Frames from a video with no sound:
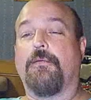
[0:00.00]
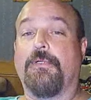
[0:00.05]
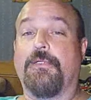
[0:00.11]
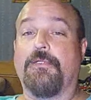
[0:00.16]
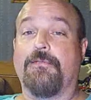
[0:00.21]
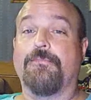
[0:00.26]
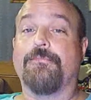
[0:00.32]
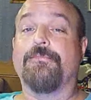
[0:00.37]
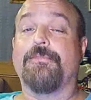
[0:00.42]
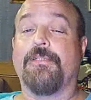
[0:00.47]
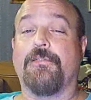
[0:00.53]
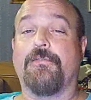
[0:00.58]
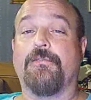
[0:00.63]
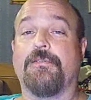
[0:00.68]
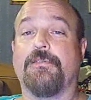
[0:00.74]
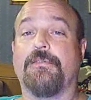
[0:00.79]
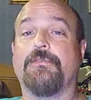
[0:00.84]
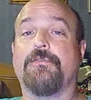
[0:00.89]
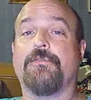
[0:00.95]
mean,
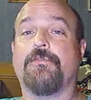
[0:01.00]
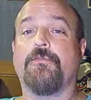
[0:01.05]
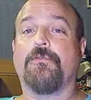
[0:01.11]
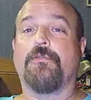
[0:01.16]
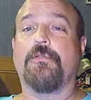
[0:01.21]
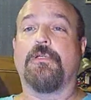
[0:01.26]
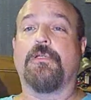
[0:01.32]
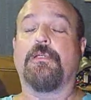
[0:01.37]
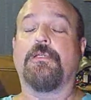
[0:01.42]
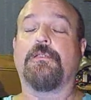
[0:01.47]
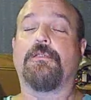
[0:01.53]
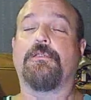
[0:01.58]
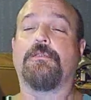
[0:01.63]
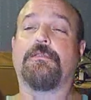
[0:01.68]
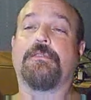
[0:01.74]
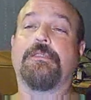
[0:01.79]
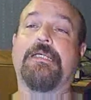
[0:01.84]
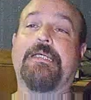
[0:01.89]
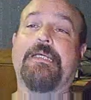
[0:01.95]
literally snoring, and
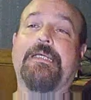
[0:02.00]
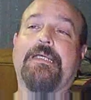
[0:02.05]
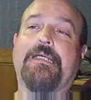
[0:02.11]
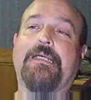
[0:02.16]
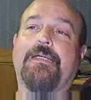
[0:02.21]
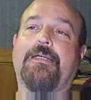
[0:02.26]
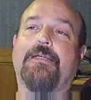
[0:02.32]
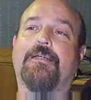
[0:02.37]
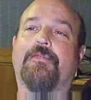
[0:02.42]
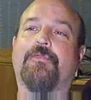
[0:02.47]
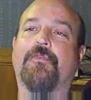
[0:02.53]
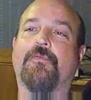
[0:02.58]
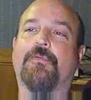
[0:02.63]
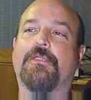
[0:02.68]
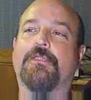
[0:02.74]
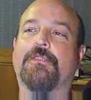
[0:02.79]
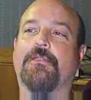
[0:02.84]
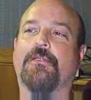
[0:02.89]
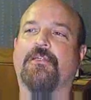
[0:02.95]
then a few
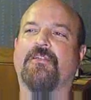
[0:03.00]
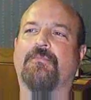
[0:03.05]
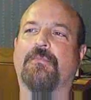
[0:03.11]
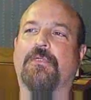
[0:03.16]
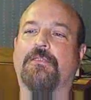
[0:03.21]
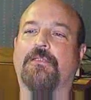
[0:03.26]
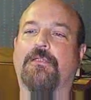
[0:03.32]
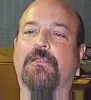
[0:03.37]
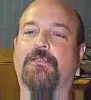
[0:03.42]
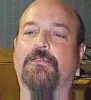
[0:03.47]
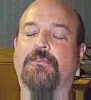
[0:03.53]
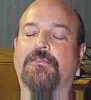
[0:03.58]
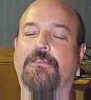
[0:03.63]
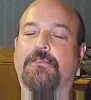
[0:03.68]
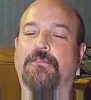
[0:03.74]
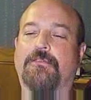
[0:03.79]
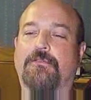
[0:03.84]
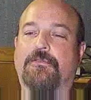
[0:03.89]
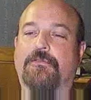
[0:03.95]
minutes later, my daughter
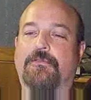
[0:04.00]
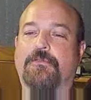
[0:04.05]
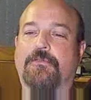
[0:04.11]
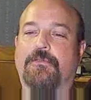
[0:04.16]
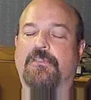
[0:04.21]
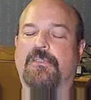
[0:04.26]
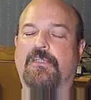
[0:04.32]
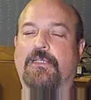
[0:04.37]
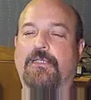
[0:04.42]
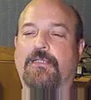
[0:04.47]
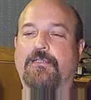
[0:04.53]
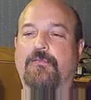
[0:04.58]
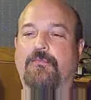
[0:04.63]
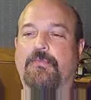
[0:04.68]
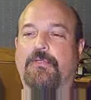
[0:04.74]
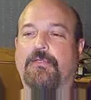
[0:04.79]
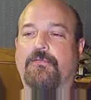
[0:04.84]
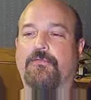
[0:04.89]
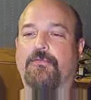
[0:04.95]
sticks her head in
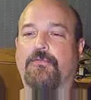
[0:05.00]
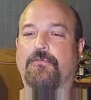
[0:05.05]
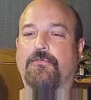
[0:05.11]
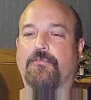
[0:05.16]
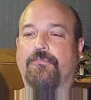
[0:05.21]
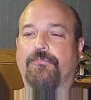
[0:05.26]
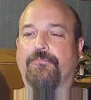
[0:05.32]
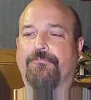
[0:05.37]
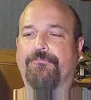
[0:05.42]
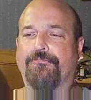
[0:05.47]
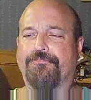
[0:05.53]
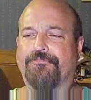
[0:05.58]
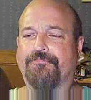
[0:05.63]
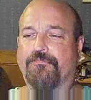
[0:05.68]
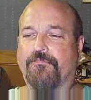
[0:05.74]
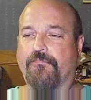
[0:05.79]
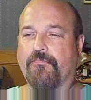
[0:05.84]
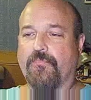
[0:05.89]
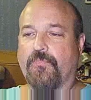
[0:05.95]
the bedroom,
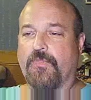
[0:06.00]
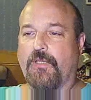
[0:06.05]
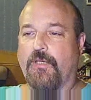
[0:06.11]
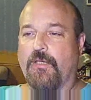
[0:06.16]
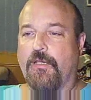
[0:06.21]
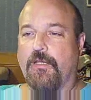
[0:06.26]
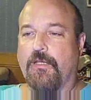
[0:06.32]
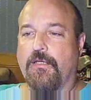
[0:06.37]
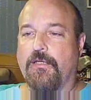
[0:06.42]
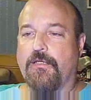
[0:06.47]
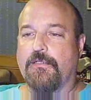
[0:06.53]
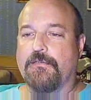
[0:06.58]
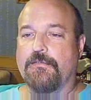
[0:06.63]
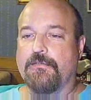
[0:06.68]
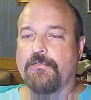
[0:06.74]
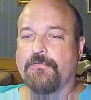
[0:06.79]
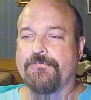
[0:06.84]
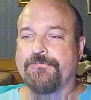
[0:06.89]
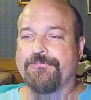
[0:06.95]

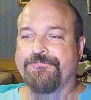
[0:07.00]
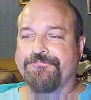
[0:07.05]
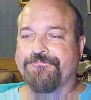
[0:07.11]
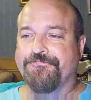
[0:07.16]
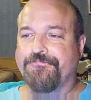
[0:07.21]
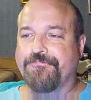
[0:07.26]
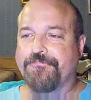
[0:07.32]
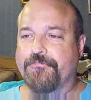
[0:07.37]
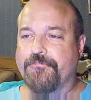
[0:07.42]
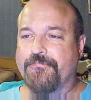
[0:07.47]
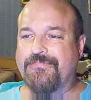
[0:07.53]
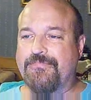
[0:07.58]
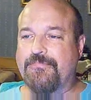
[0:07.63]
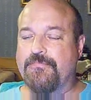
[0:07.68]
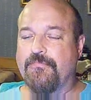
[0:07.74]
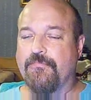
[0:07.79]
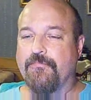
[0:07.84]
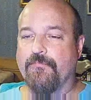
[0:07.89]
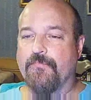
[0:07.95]
and
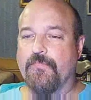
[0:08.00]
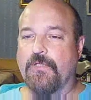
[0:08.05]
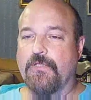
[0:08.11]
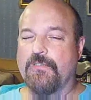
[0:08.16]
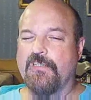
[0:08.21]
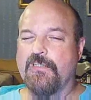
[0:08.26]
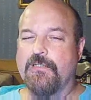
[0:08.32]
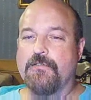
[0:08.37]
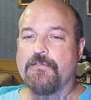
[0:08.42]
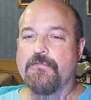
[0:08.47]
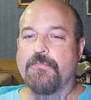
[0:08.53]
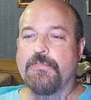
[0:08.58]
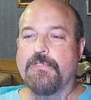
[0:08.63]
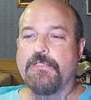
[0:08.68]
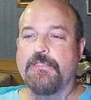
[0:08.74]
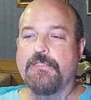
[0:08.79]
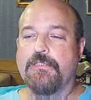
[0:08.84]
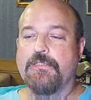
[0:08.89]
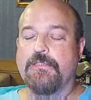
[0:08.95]
tells
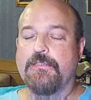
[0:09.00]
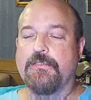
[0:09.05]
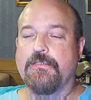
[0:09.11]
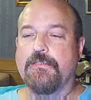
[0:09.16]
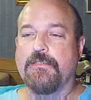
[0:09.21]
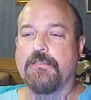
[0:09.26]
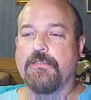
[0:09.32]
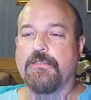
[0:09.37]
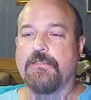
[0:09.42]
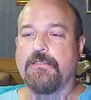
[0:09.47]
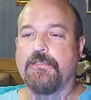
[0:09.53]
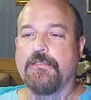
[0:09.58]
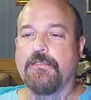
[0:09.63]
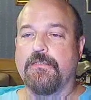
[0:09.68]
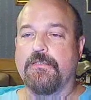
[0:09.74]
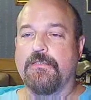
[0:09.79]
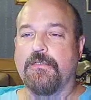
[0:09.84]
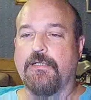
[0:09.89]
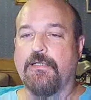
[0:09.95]
me,
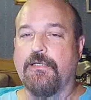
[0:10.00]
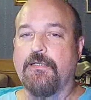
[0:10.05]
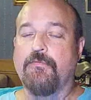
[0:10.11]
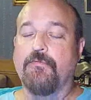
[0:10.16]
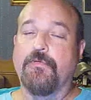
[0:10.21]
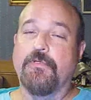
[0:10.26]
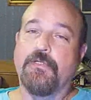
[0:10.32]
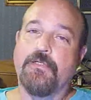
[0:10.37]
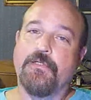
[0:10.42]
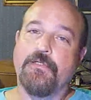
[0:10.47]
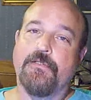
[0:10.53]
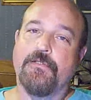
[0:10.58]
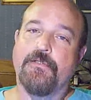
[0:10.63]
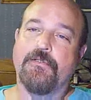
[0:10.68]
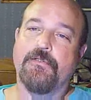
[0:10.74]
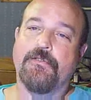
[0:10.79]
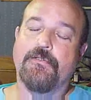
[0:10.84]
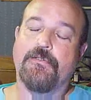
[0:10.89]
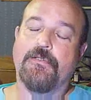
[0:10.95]
uh, hey, we're
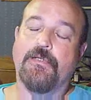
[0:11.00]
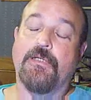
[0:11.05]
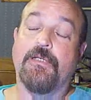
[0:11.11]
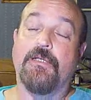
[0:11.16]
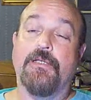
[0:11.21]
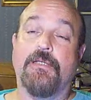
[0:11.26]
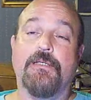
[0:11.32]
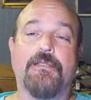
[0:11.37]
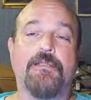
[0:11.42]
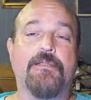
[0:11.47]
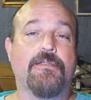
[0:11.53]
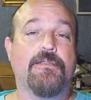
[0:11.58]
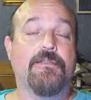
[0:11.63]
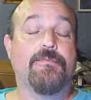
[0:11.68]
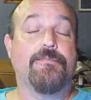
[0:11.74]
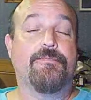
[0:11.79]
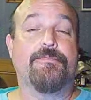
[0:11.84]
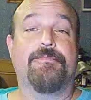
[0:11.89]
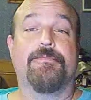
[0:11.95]
here, hey,
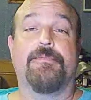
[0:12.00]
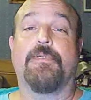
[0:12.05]
the